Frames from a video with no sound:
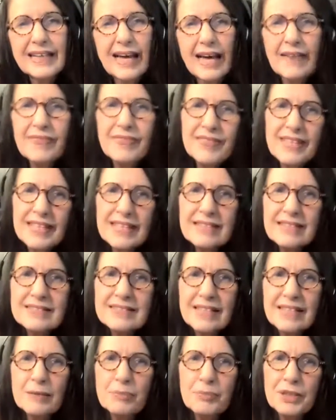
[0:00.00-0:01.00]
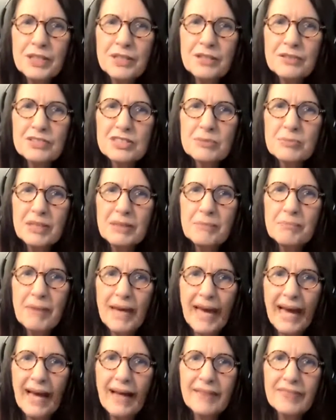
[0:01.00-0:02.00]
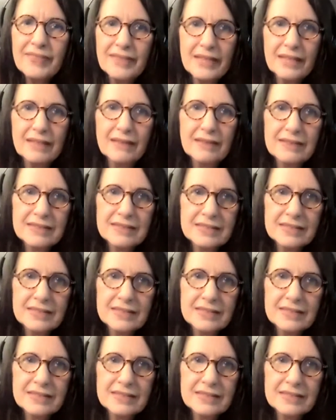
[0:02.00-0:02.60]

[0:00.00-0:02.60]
And things that appear to be bad things,